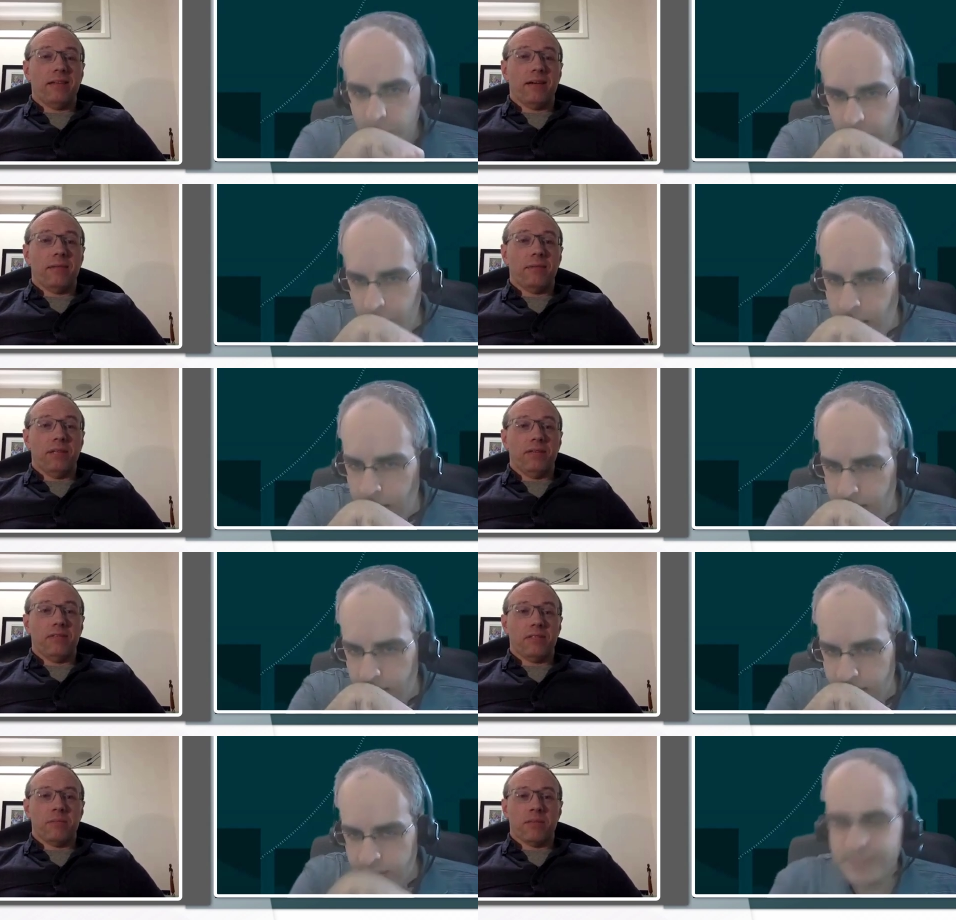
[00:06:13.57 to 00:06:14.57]
Speaker 1: I believe,
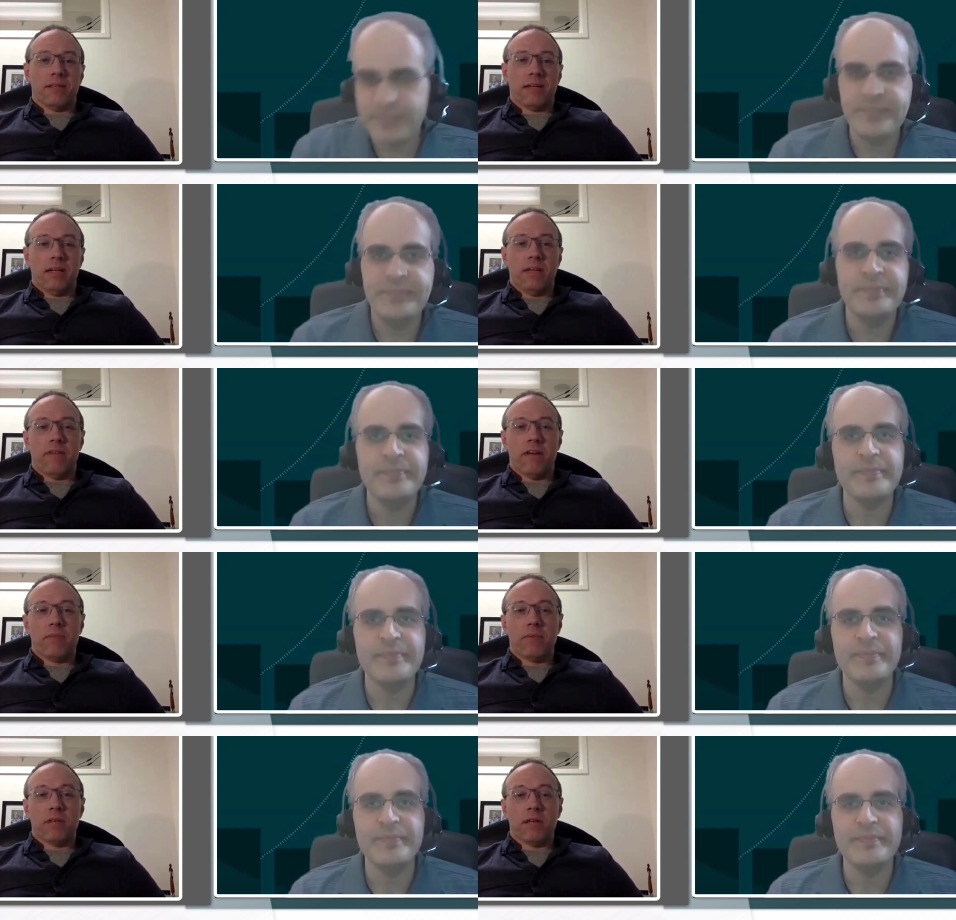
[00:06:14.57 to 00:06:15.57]
is something like
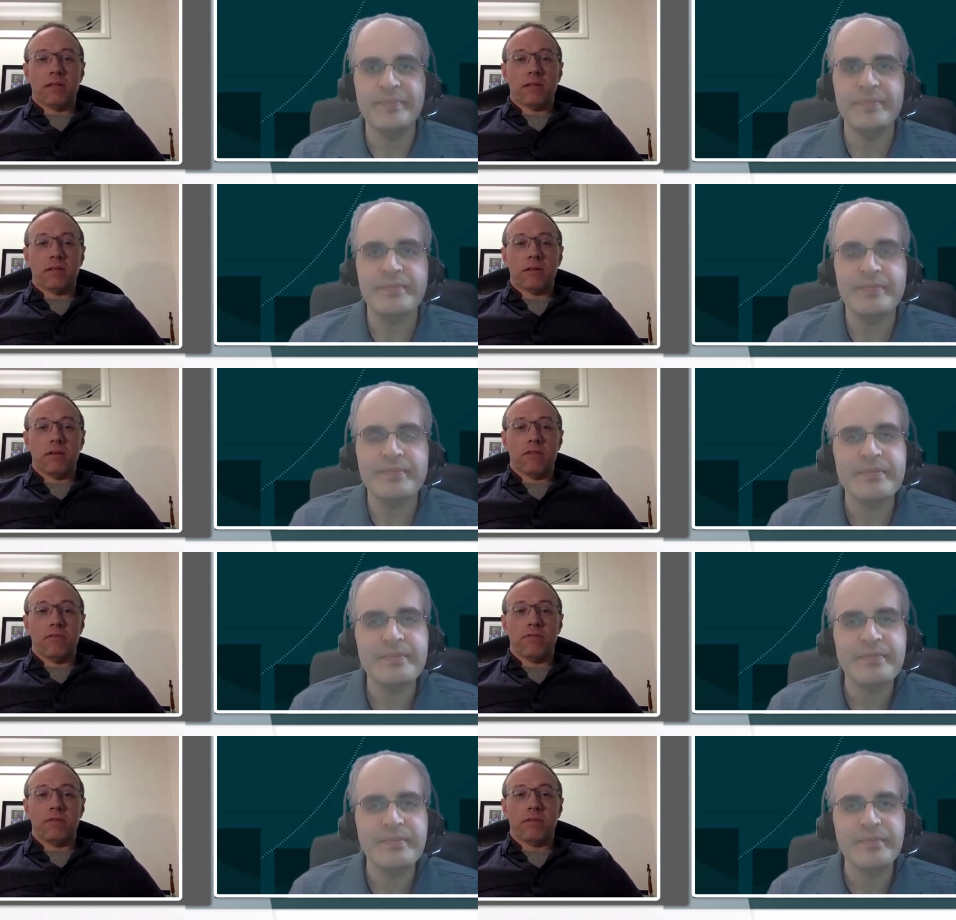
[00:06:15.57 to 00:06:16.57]
85%
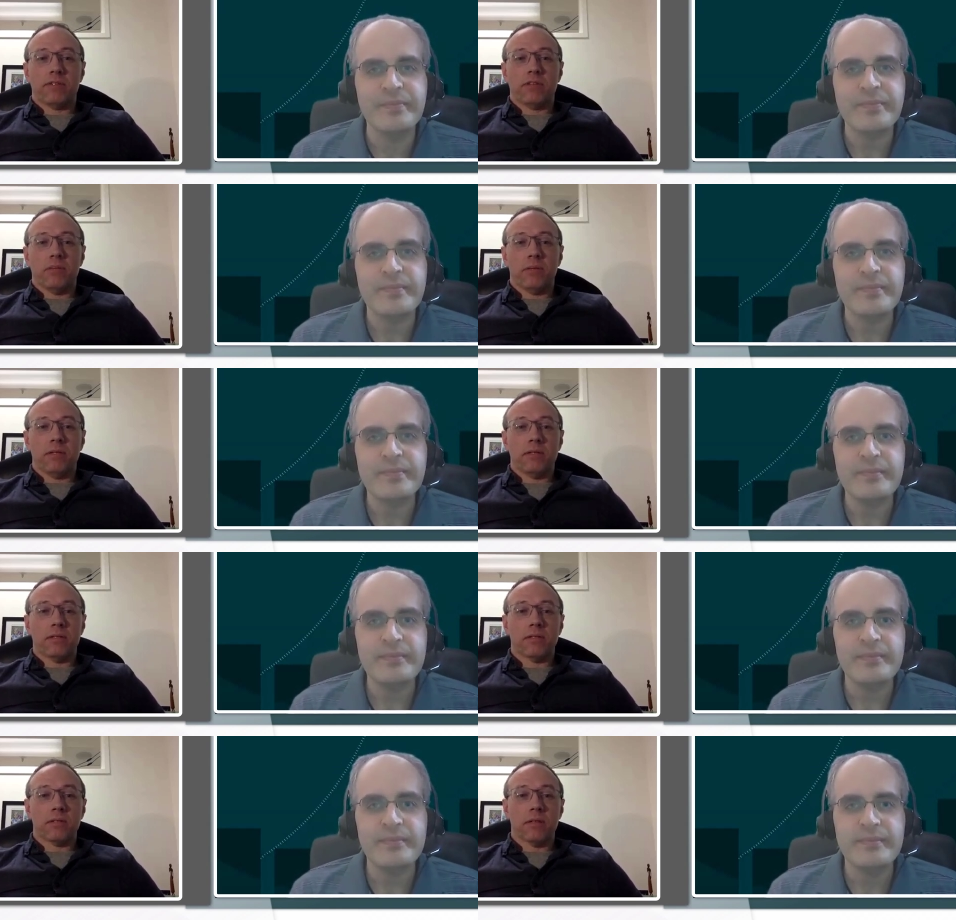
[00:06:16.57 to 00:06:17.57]
of natural
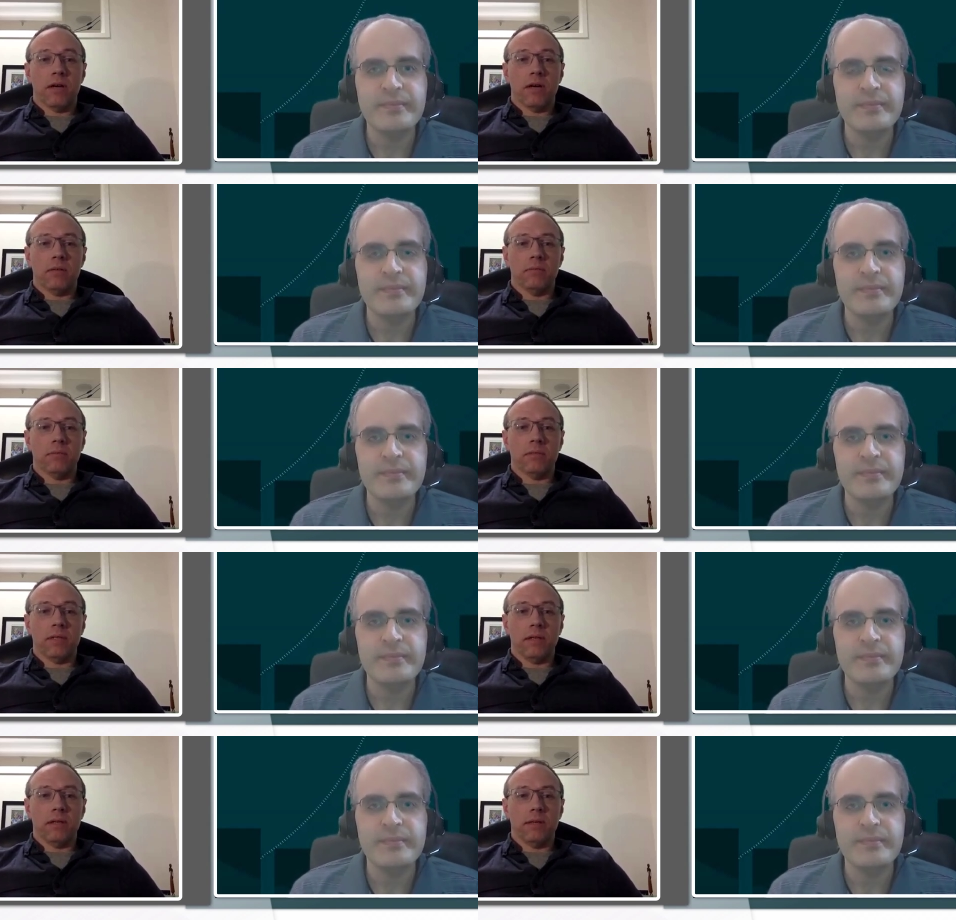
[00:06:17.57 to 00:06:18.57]
abundance um,
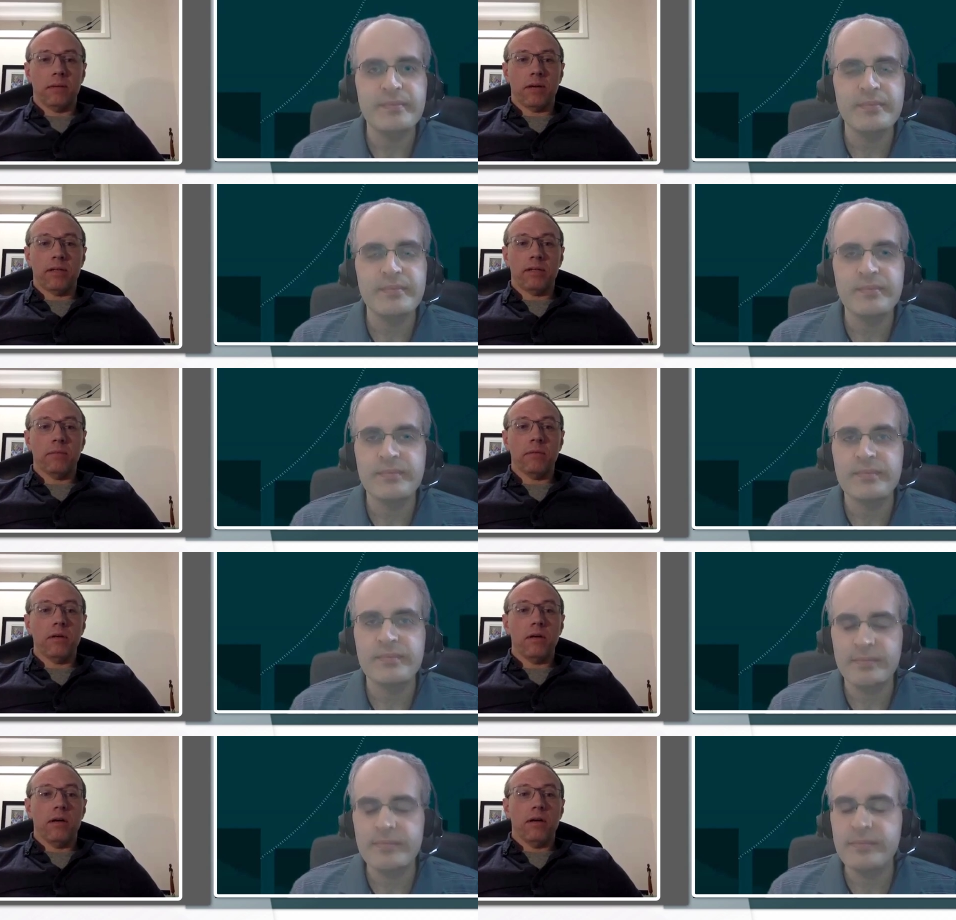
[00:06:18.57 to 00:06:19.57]
barium
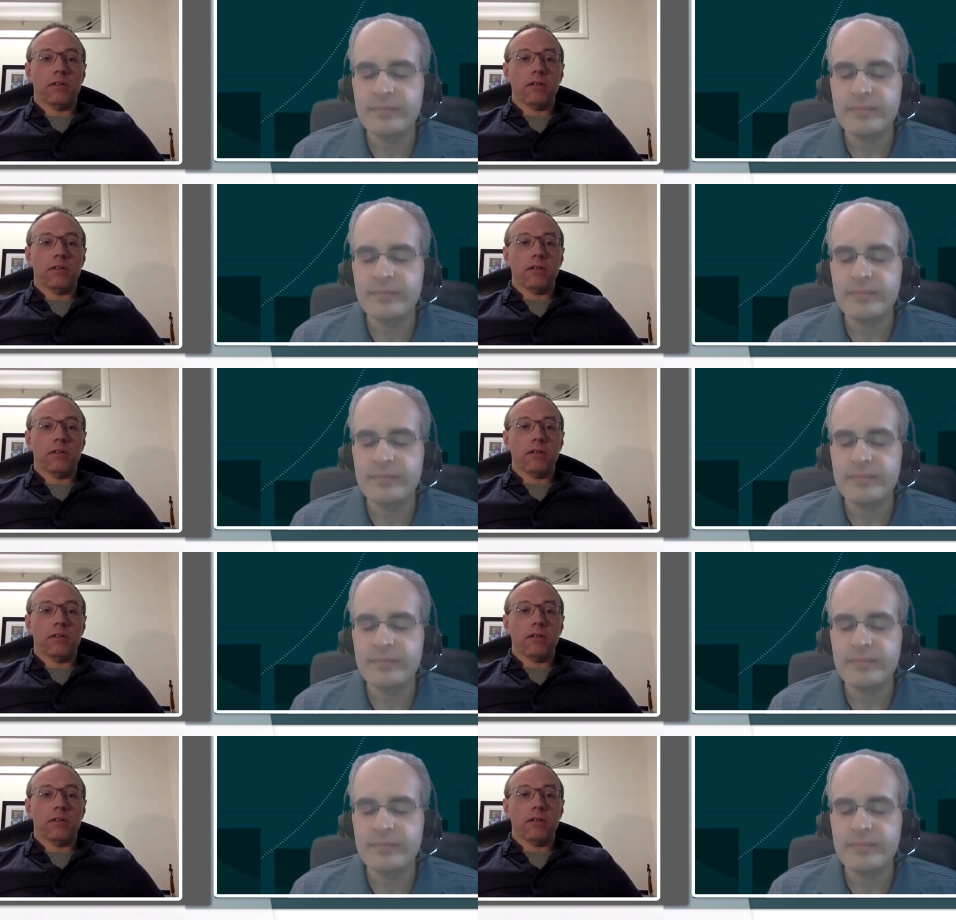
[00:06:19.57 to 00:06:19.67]
Mm-hmm.